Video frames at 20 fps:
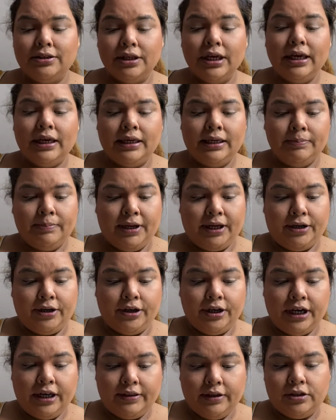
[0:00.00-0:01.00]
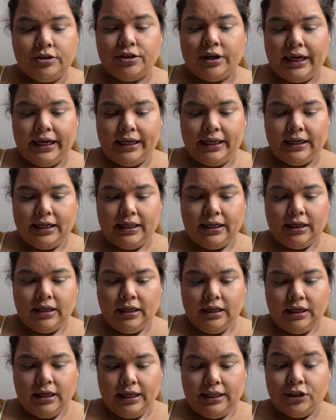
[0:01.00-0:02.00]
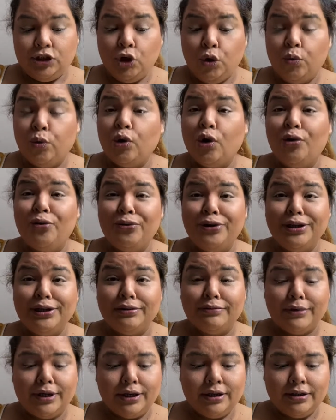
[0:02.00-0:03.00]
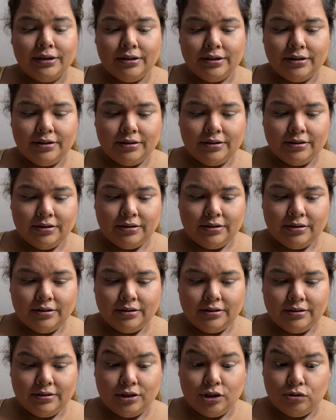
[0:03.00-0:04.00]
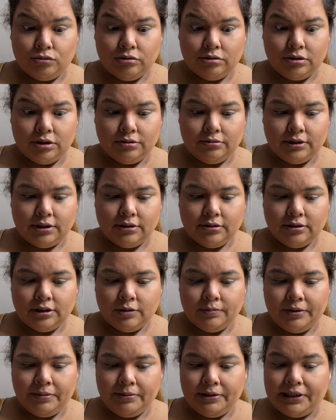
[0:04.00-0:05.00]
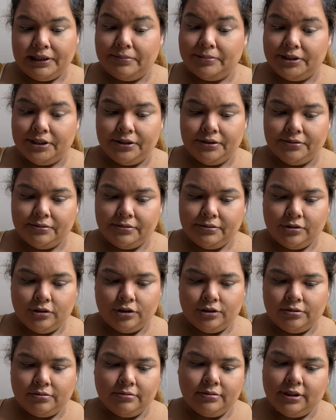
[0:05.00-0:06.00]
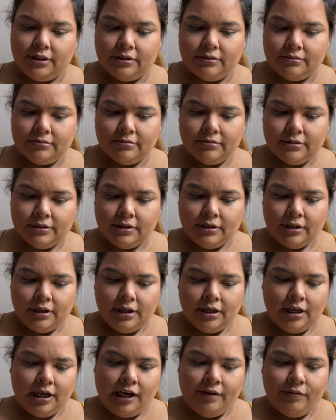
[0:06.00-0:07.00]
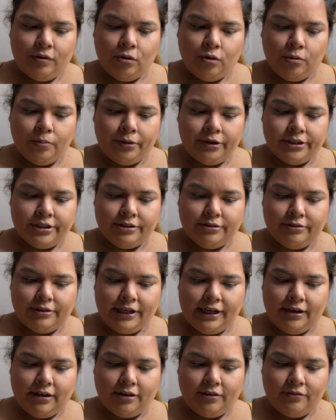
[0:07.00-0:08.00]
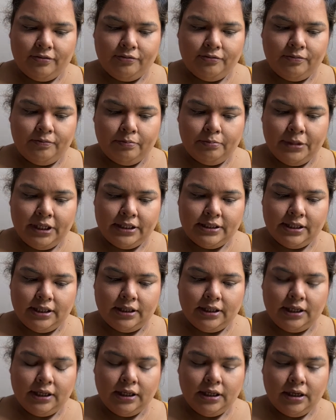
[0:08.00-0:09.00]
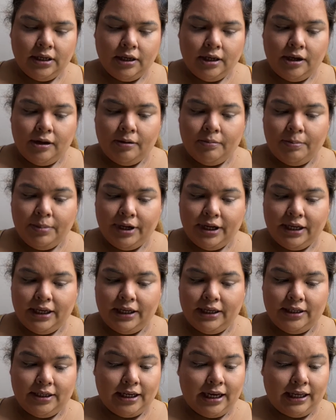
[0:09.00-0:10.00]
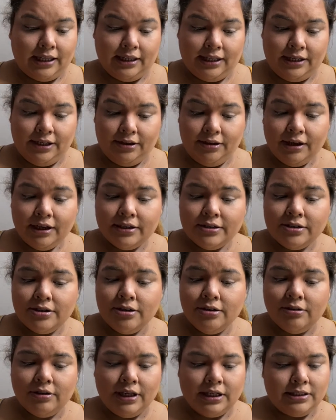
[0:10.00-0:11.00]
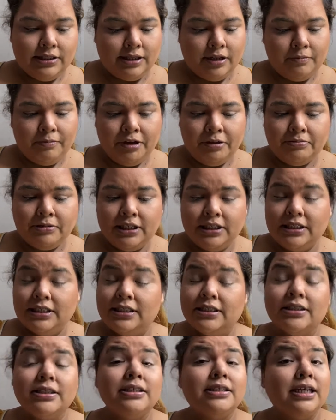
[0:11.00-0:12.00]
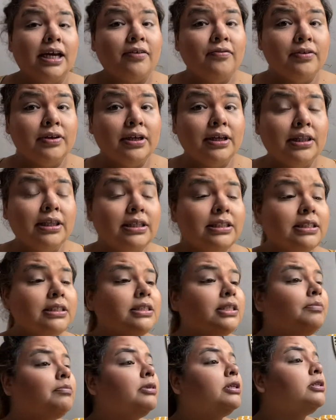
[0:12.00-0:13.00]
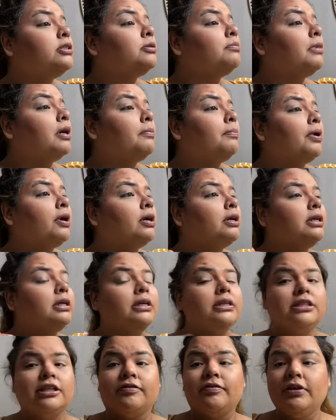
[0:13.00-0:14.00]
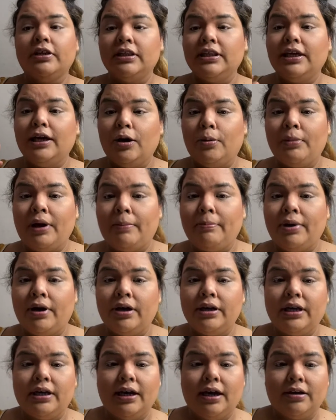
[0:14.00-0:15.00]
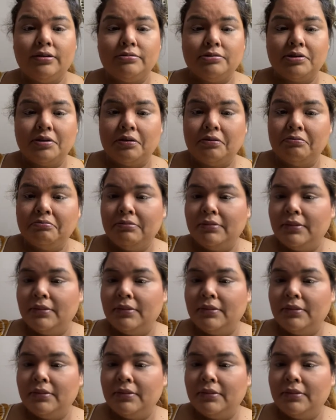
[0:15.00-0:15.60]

eat better and then try again. And don't go anywhere. Don't go anywhere. Tell people to come to you, or, you know, have a whole personal day off, basically. But I let you guys know that serapeptase definitely did something to my body. It definitely helped my body out. So